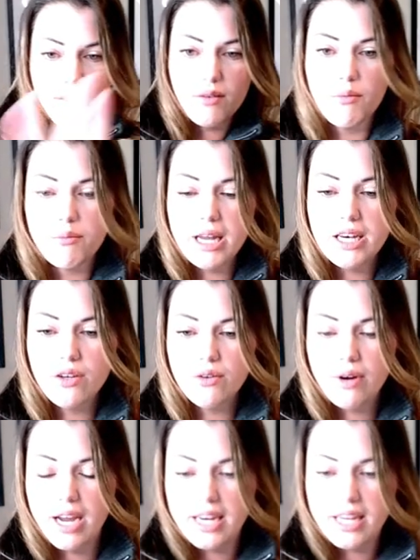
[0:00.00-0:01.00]
menu
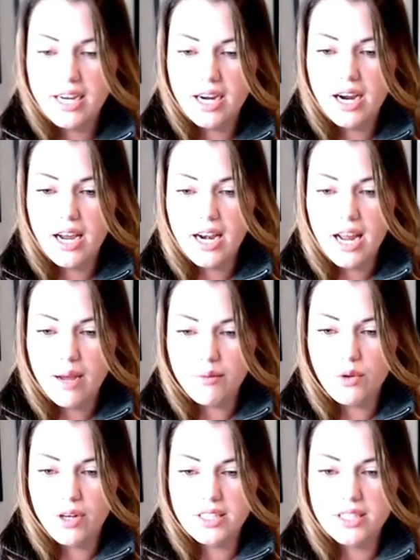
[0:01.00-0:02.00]
right here, and I'm
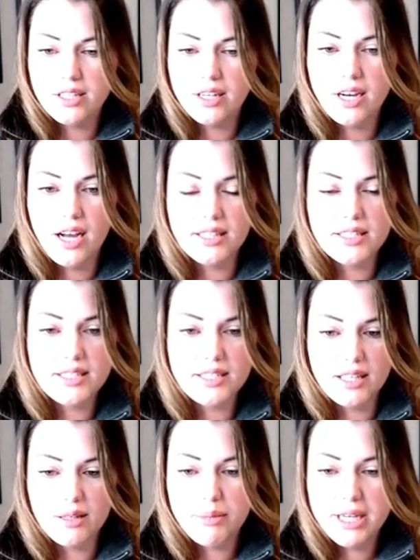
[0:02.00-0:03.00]
going to click on
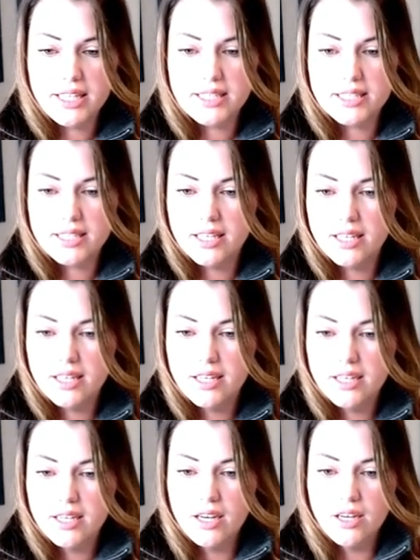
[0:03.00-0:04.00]
syllabus.
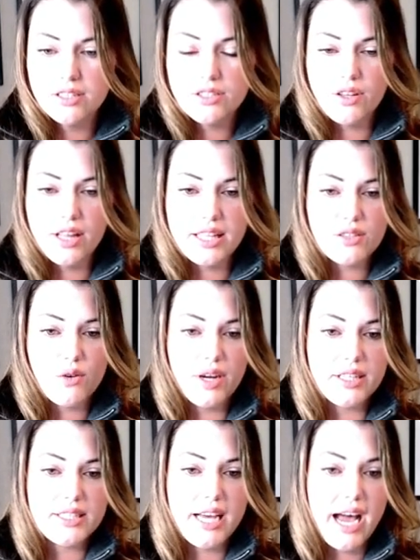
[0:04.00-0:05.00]
So that's
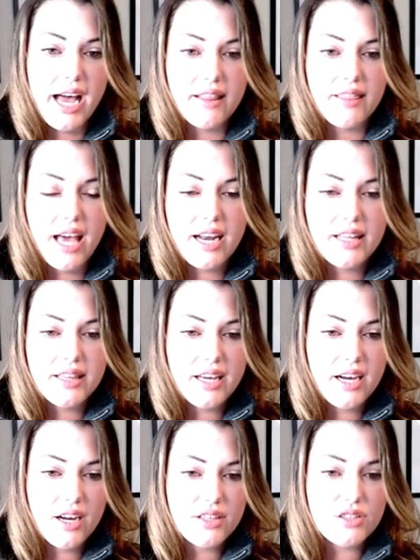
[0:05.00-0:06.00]
going to add that in
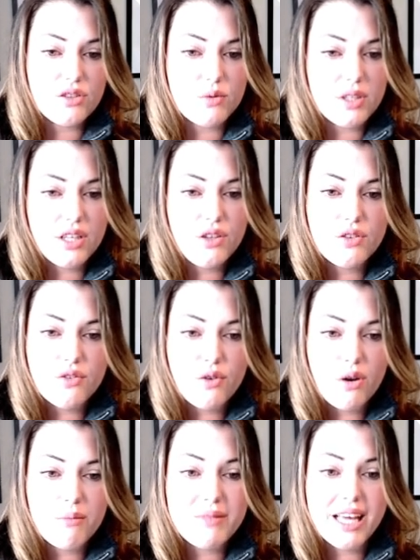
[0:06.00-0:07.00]
there. This is really
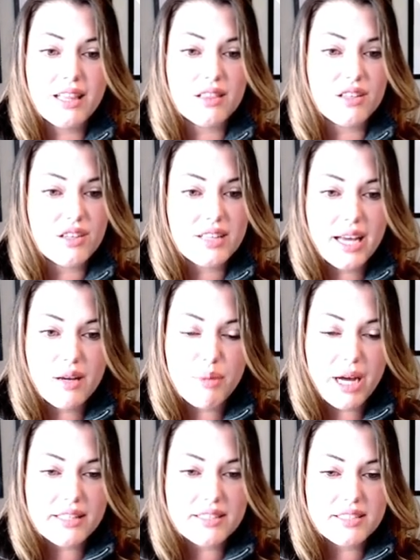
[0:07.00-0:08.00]
uniform. They look like
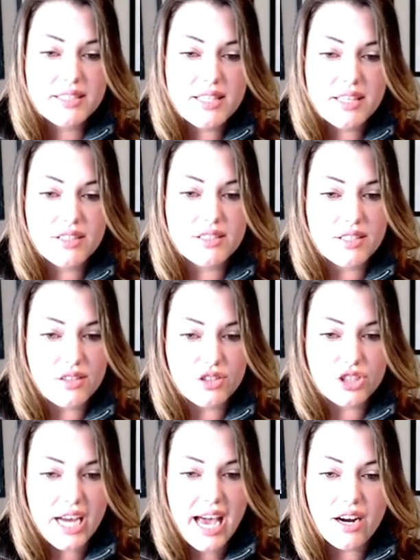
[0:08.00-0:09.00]
buttons. There's little
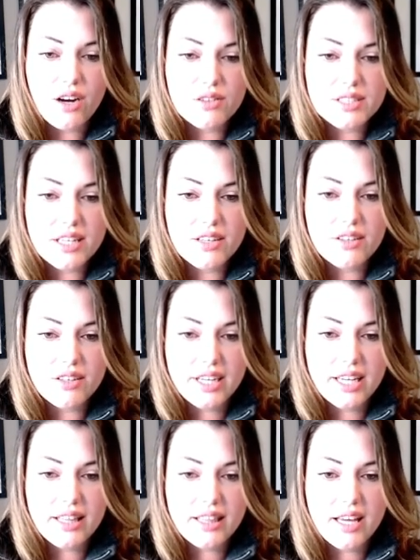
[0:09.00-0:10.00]
shadows
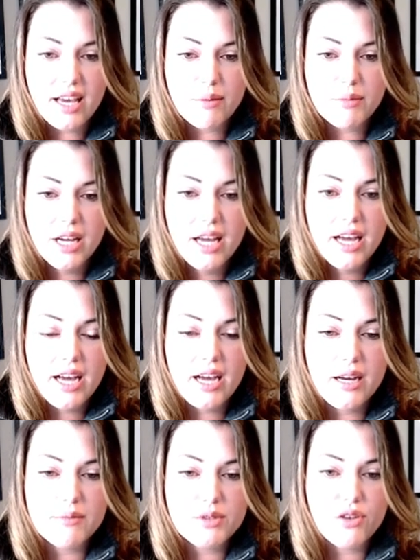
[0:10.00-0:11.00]
underneath them.
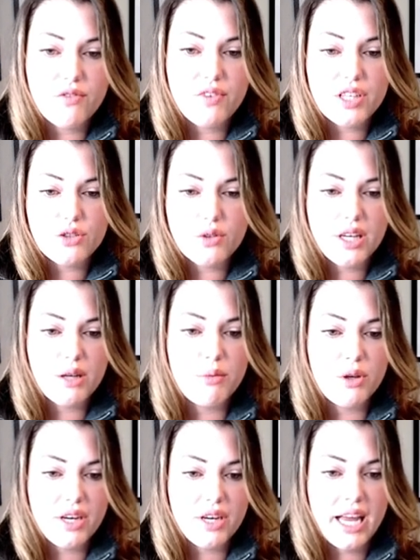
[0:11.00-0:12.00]
So visually
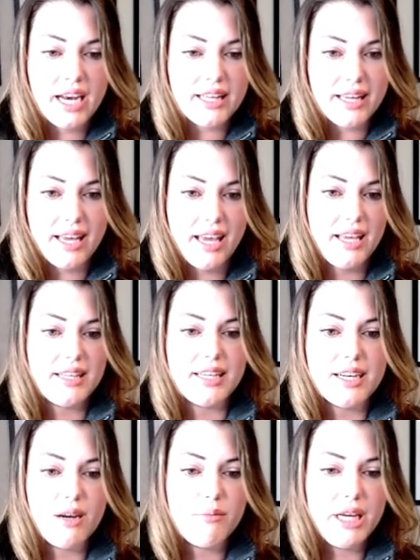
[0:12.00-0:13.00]
communicating like, hey, click
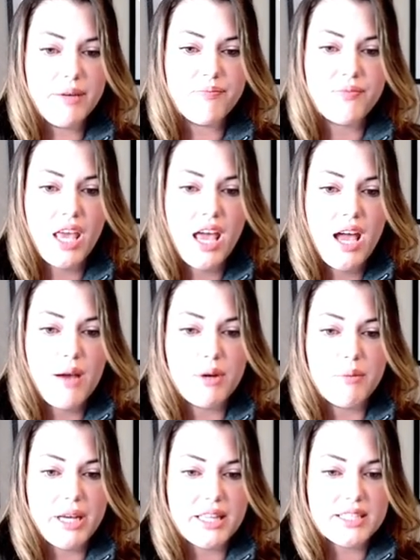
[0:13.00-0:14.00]
on me. I'm going to
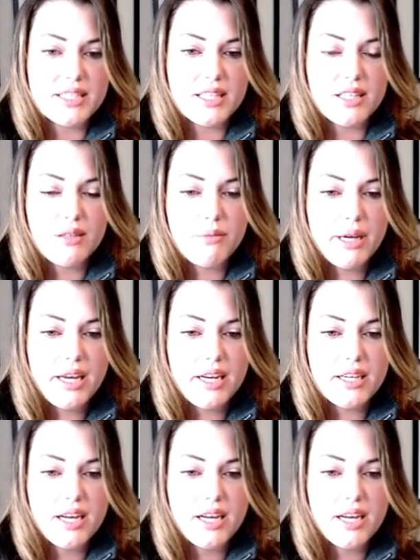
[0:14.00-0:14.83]
make this a little bit